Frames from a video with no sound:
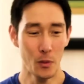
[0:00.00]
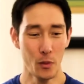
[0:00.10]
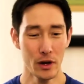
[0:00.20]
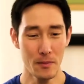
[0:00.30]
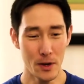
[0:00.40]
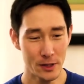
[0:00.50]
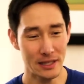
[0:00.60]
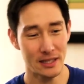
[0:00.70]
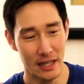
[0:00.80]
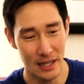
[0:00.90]
of the most
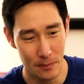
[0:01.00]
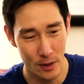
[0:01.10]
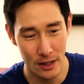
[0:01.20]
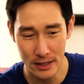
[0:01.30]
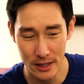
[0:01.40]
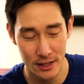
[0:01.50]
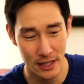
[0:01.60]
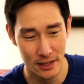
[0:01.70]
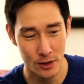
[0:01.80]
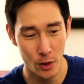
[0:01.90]
exciting products,
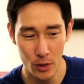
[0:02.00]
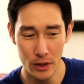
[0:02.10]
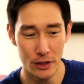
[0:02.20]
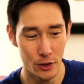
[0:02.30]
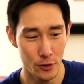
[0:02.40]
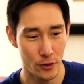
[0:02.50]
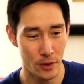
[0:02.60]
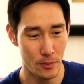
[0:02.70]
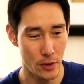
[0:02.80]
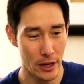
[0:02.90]
it's totally new for the
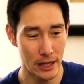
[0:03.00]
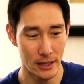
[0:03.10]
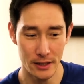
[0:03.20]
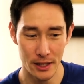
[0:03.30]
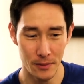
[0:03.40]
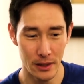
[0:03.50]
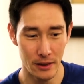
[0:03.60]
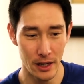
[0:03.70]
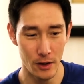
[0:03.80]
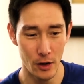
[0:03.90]
brand, and something
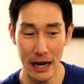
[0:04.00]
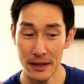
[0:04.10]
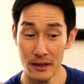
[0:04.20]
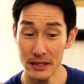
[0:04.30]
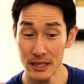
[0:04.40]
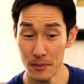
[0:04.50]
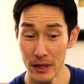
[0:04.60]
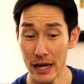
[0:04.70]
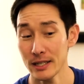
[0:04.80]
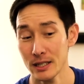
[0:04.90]
that our athletes had
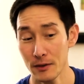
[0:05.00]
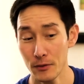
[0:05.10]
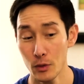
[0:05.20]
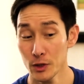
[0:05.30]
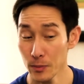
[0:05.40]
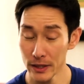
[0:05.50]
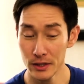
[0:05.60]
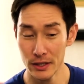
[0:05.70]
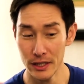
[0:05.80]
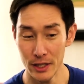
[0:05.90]
been asking for,
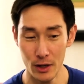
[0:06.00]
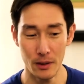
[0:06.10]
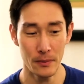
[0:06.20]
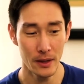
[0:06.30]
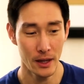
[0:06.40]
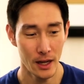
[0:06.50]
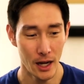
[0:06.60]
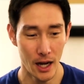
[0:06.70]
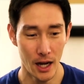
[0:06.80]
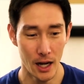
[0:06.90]
especially in Europe,
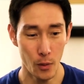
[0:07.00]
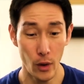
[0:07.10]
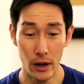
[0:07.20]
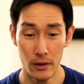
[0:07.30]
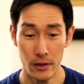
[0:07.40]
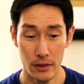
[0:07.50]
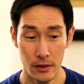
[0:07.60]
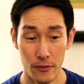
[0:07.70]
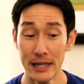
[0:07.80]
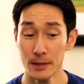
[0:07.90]
where
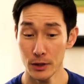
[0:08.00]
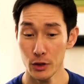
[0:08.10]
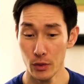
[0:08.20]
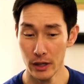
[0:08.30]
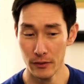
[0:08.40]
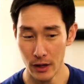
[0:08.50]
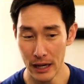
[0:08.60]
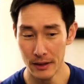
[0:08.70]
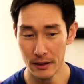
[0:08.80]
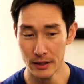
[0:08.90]
the vast majority of our
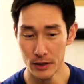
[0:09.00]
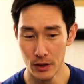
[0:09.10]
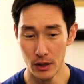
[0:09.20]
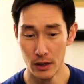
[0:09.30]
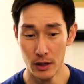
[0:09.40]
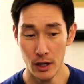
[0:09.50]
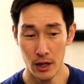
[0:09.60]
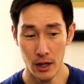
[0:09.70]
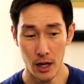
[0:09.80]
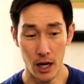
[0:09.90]
athletes are
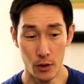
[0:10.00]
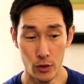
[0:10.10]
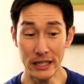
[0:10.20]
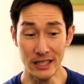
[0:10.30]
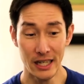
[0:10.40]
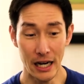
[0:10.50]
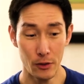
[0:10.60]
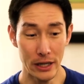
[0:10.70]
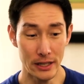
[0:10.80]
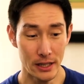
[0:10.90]
running sky
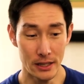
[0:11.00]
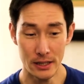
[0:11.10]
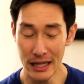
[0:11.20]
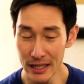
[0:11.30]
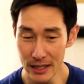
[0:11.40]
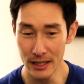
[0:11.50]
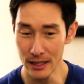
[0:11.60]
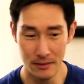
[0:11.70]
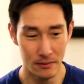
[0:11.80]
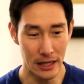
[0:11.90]
races. They
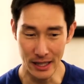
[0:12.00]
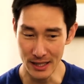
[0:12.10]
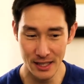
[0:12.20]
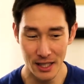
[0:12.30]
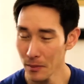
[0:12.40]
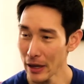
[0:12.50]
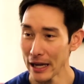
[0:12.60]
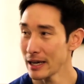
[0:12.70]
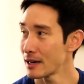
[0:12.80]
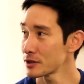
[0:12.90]
needed a sub
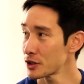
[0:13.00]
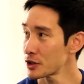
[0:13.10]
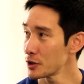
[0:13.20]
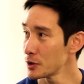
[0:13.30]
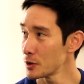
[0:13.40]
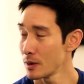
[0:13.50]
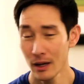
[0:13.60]
8-ounce shoe,